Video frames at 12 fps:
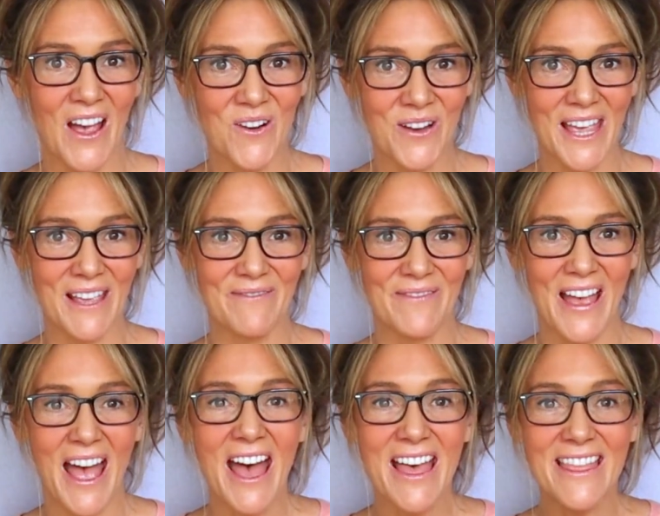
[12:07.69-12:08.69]
Okay,
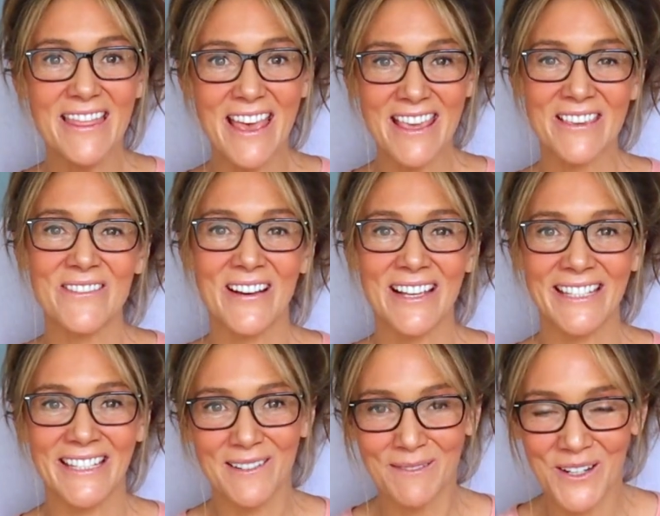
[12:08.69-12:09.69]
thank you
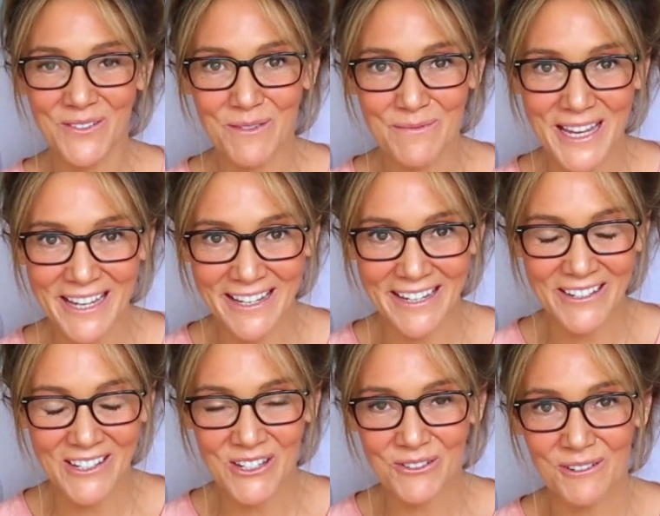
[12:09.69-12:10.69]
guys so much for being
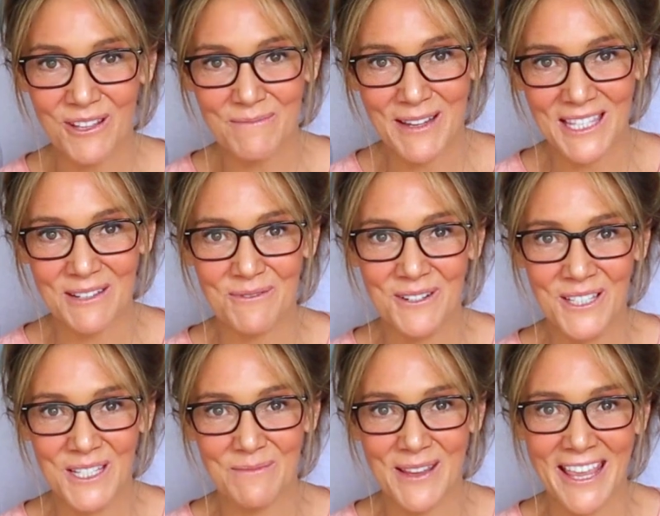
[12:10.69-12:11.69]
here. It truly means the
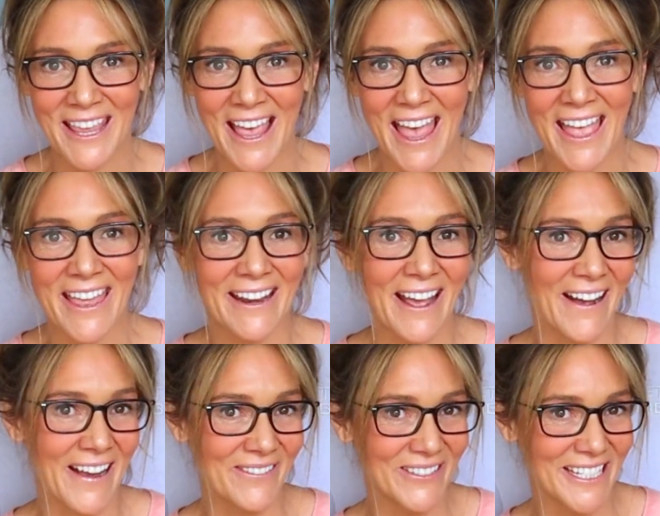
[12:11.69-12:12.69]
world to me, and
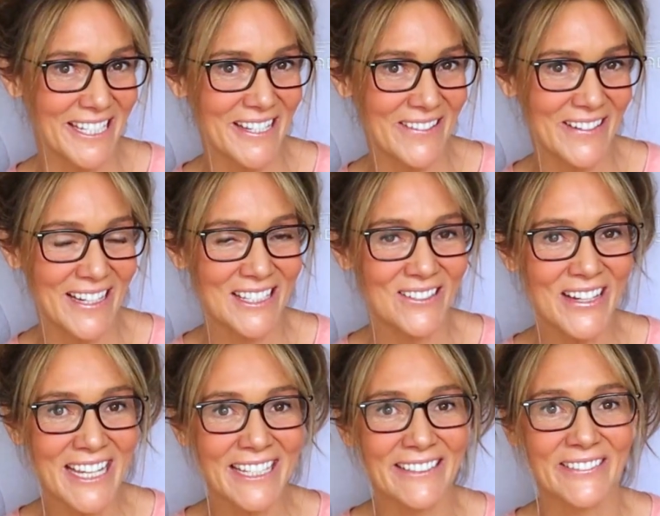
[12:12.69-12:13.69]
I will see you next
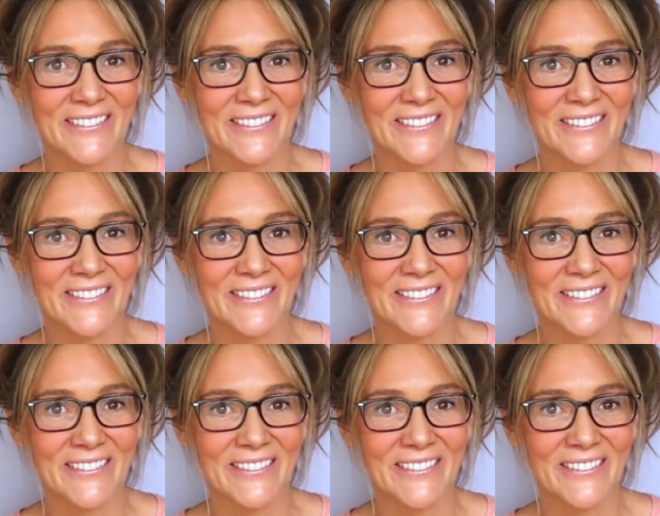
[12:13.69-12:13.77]
week.